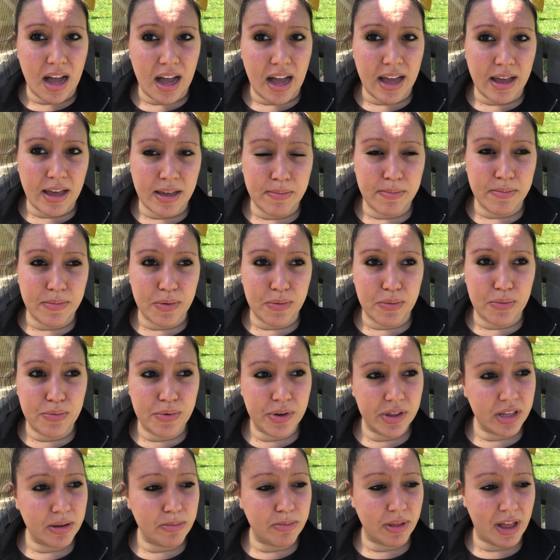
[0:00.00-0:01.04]
I'm
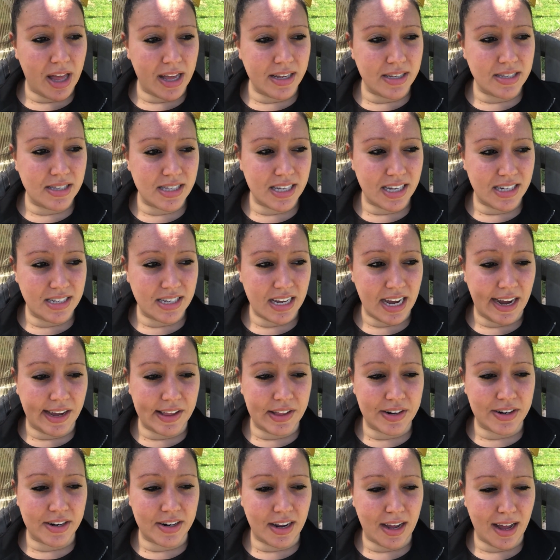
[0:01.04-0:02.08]
really blessed that
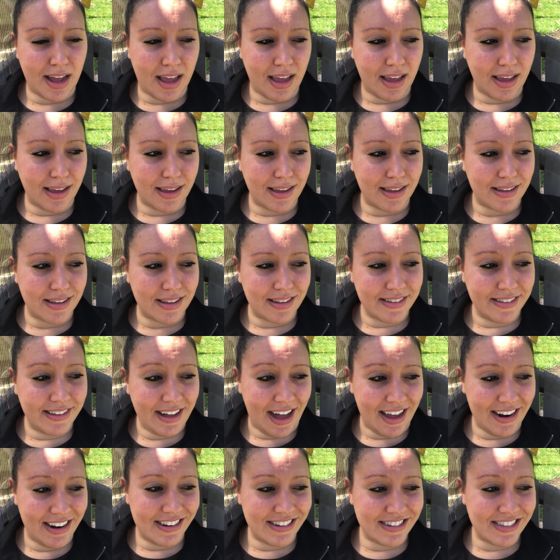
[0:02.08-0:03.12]
Tyler and I
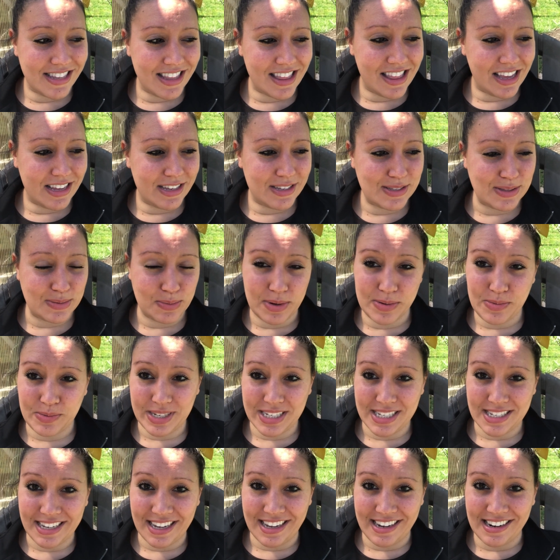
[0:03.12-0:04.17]
got into this when
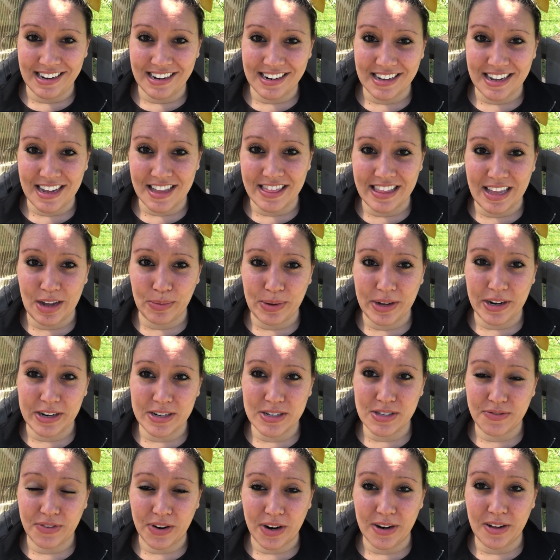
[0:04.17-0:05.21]
we did, and that we are
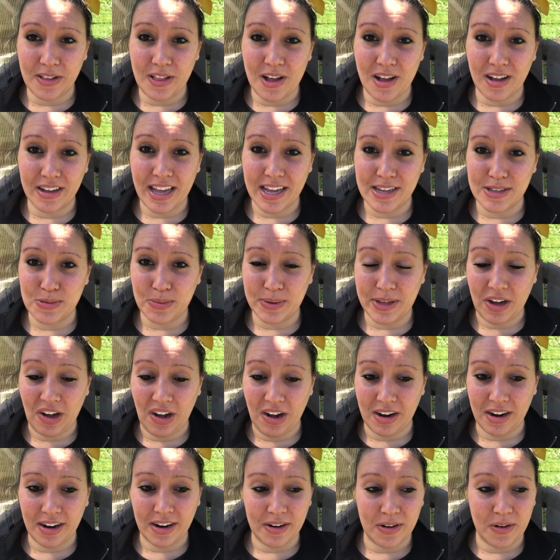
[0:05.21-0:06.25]
as far along as we
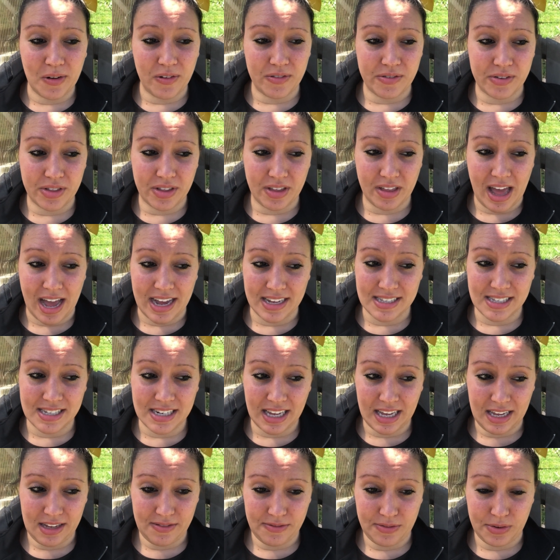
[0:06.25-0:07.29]
are over the
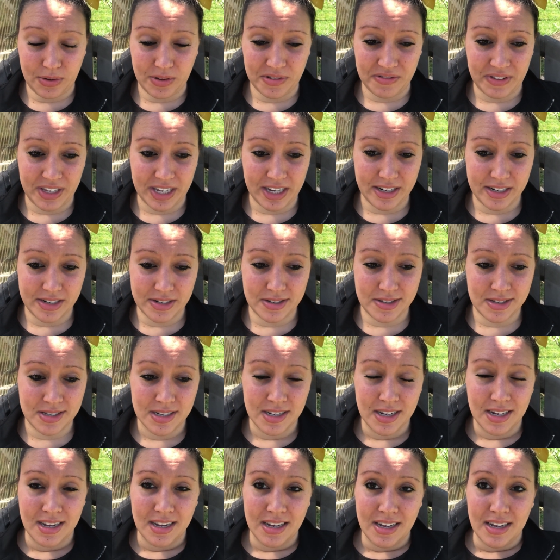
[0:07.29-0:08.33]
last handful of years.
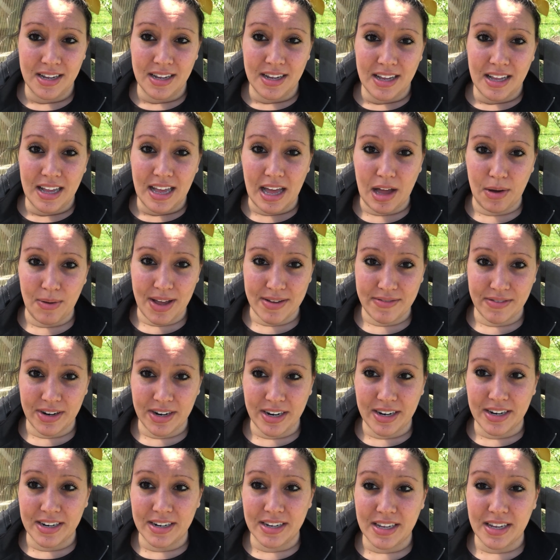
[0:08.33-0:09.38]

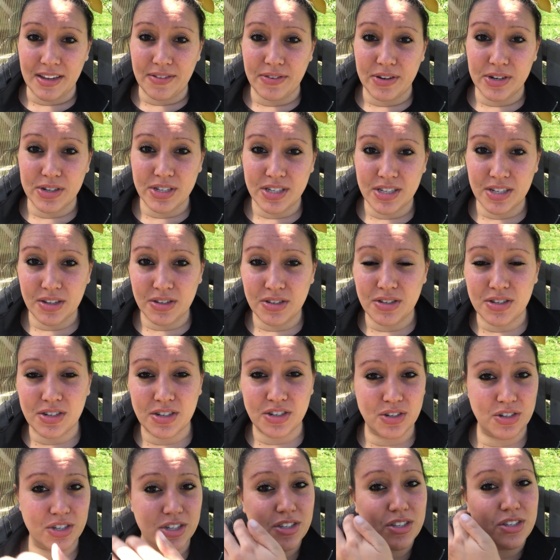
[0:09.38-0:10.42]
However, if you're still
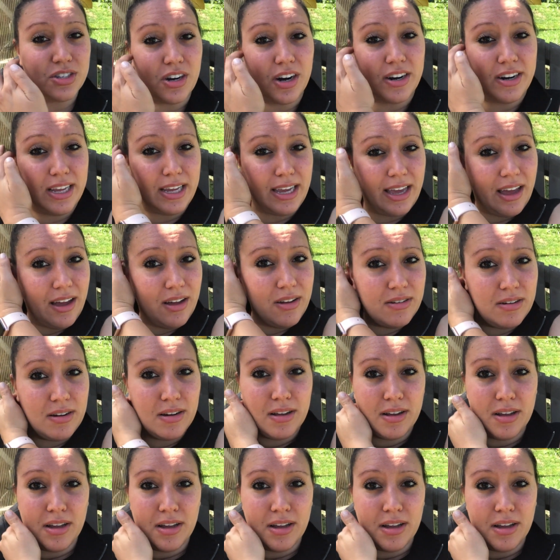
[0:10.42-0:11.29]
st- just starting out,